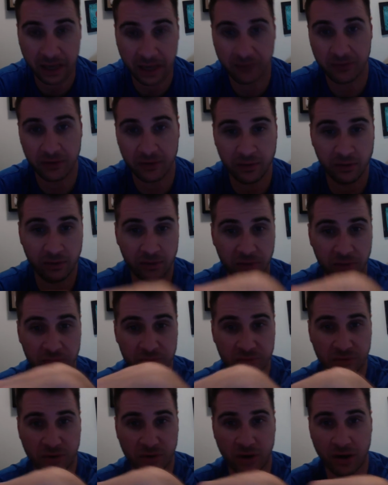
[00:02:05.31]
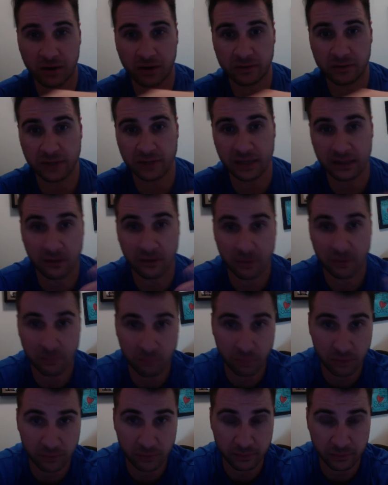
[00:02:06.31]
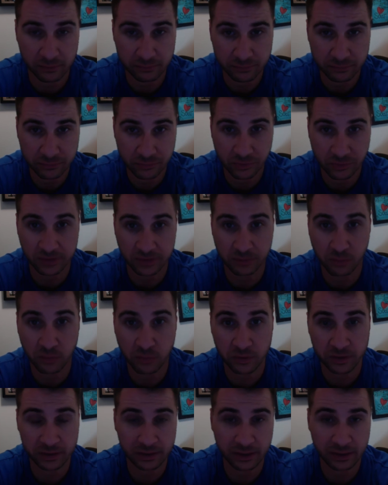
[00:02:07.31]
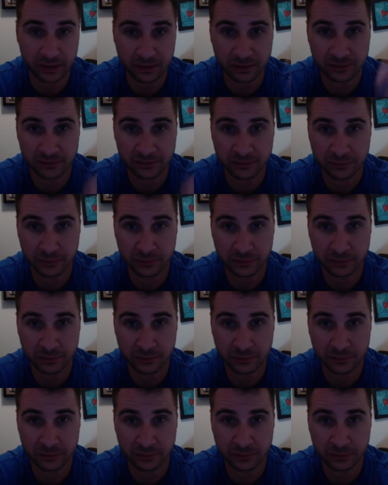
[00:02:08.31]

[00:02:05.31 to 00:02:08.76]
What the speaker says: having all those cars that are transporting, like